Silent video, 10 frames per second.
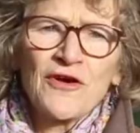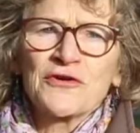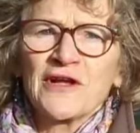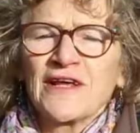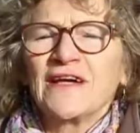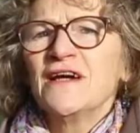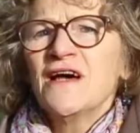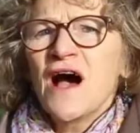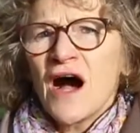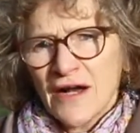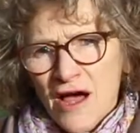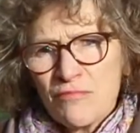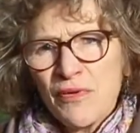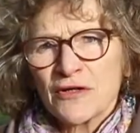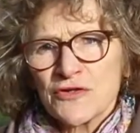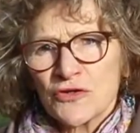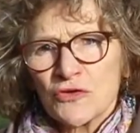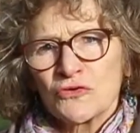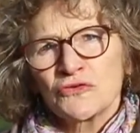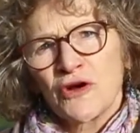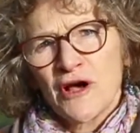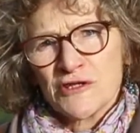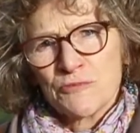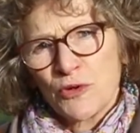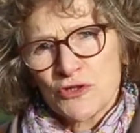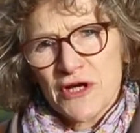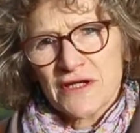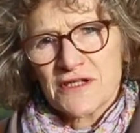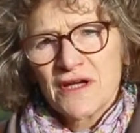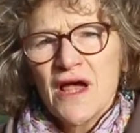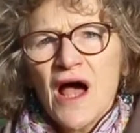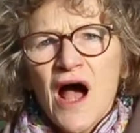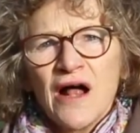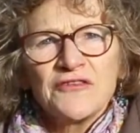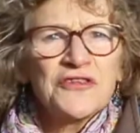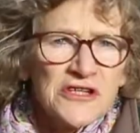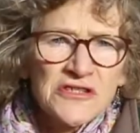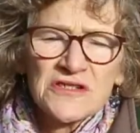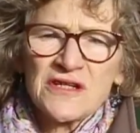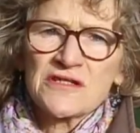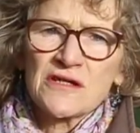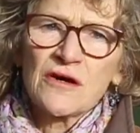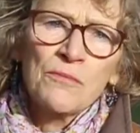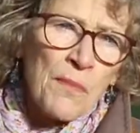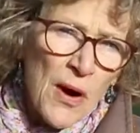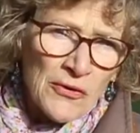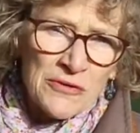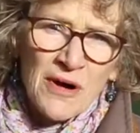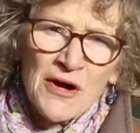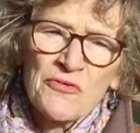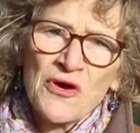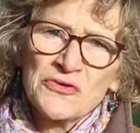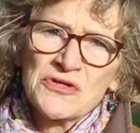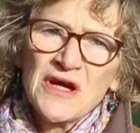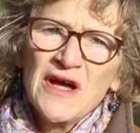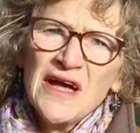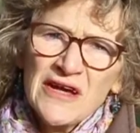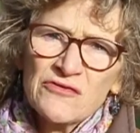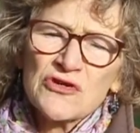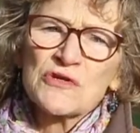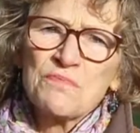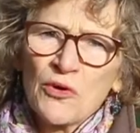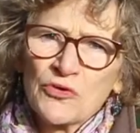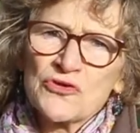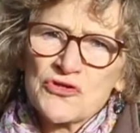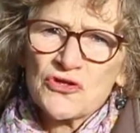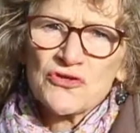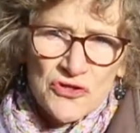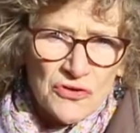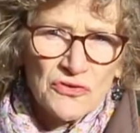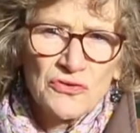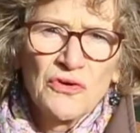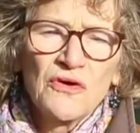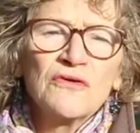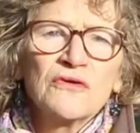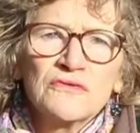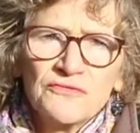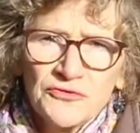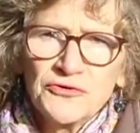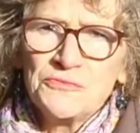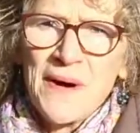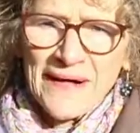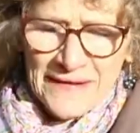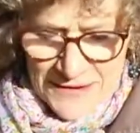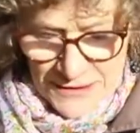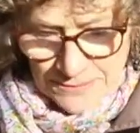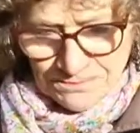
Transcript: locally and I'm part of the Corn Riots project. And this is a poem I wrote in response to food banks.